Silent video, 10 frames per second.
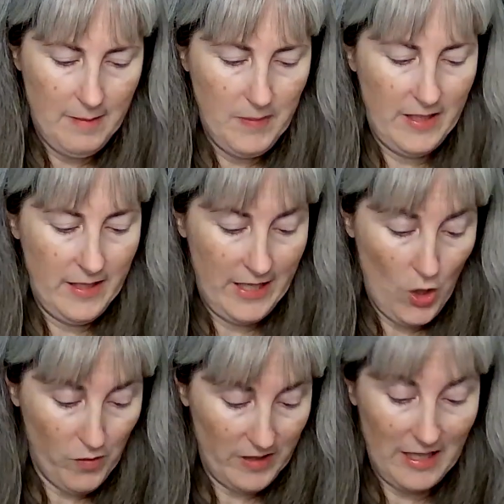But I
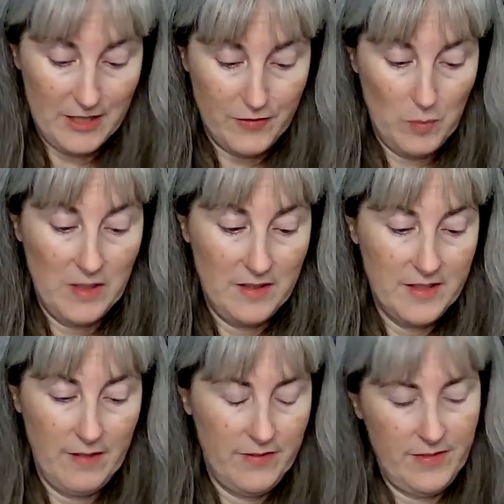know over the last few
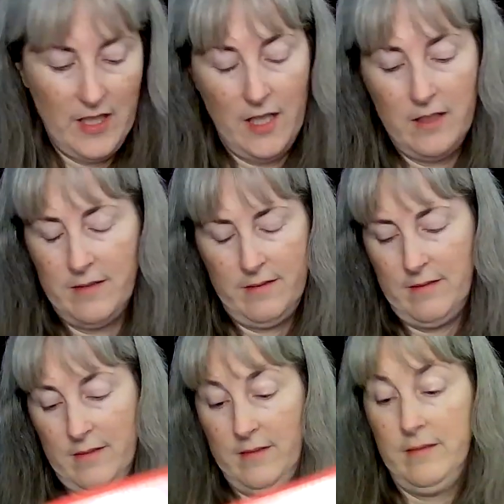months I've got
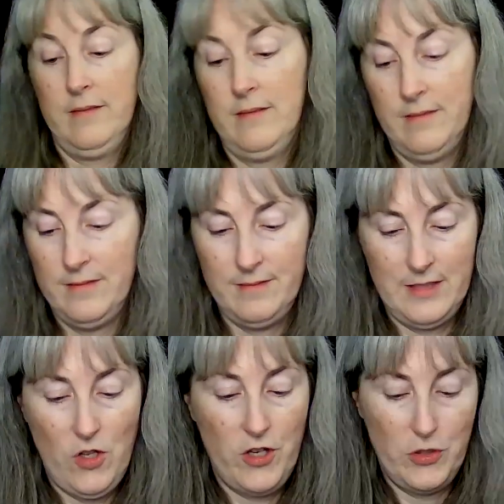
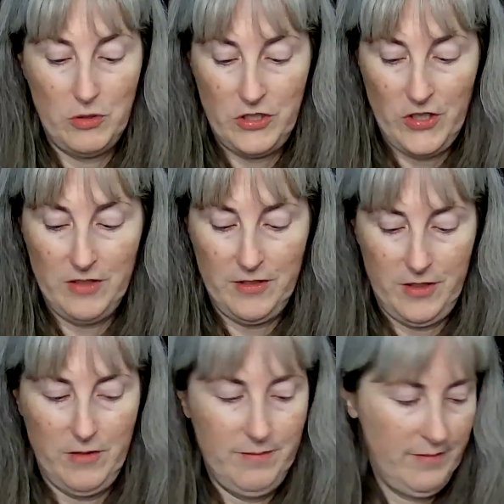a lot of new starts,
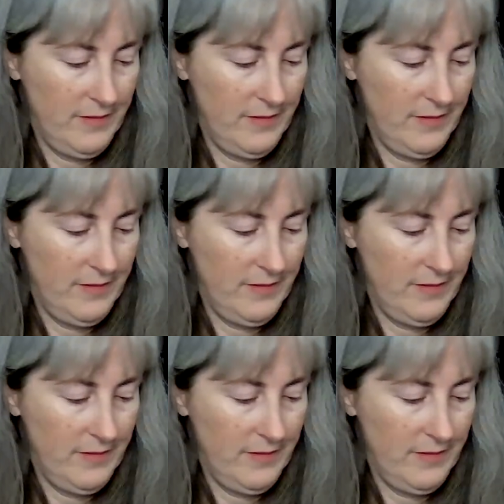so